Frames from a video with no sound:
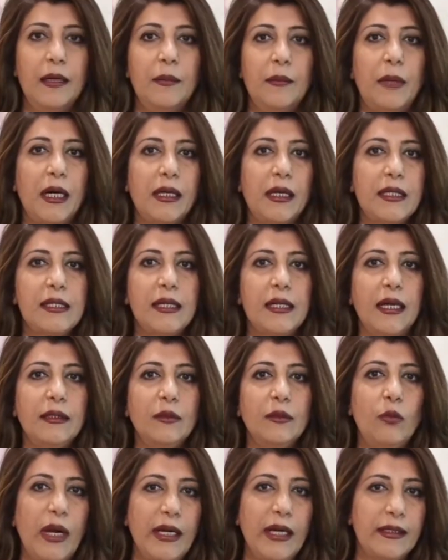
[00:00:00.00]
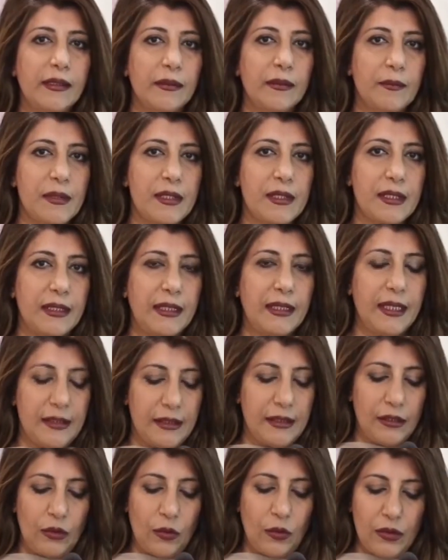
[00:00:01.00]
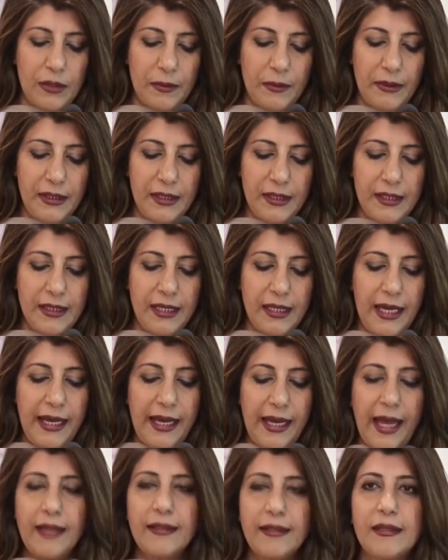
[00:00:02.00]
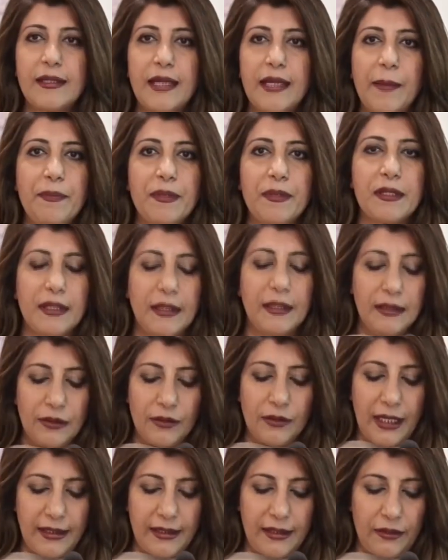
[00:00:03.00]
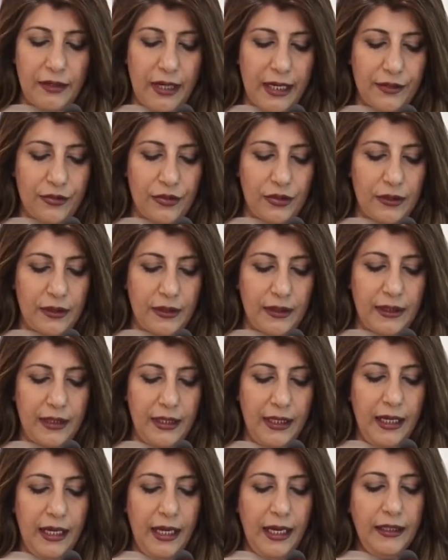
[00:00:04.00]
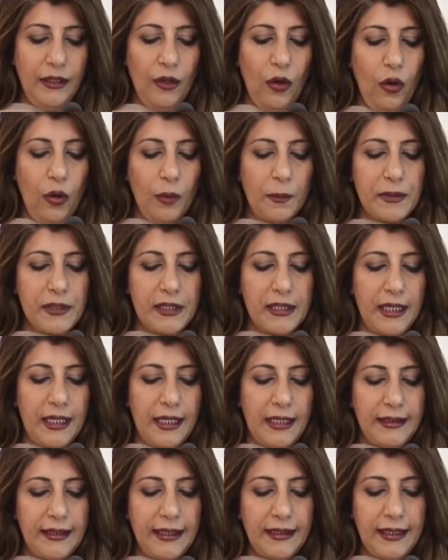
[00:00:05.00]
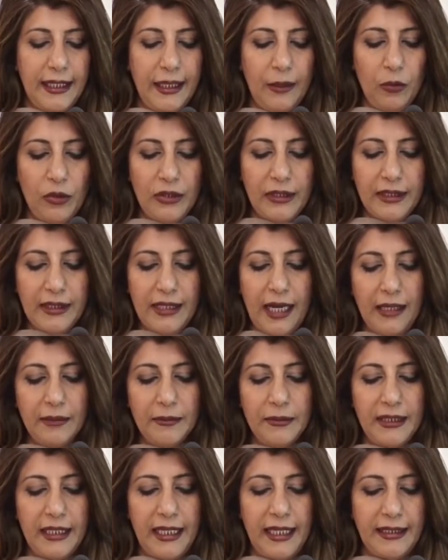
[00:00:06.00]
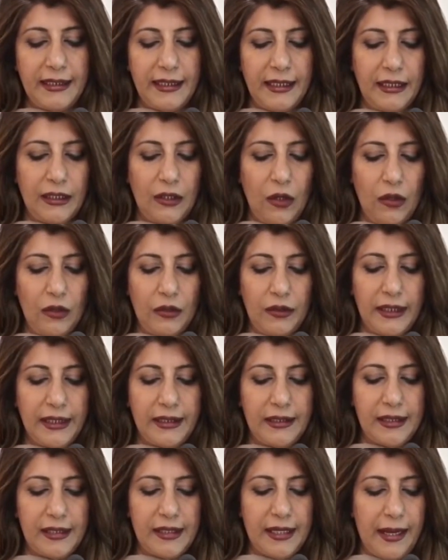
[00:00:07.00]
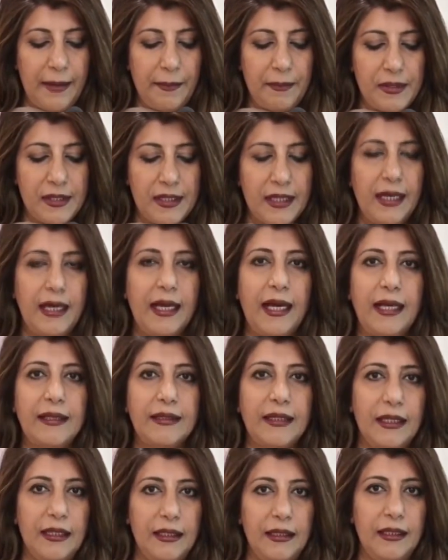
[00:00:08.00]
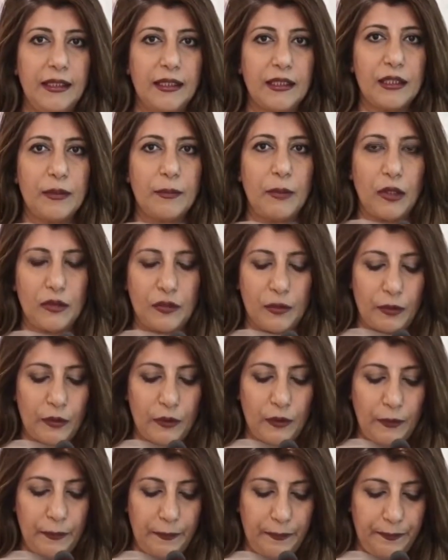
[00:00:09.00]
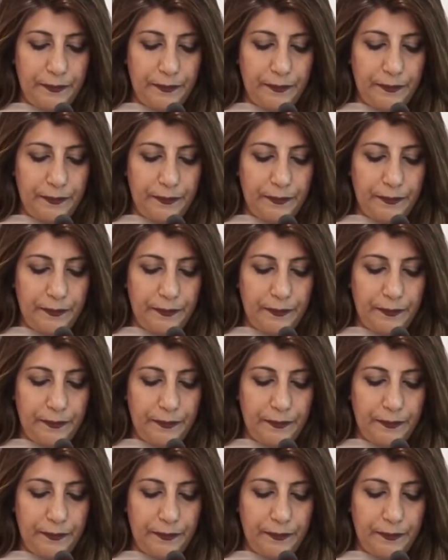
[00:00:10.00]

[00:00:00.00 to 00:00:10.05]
Pakistan welcomes these endorsements as steps in the right direction and hopes that they would culminate in concrete steps at the earliest possible.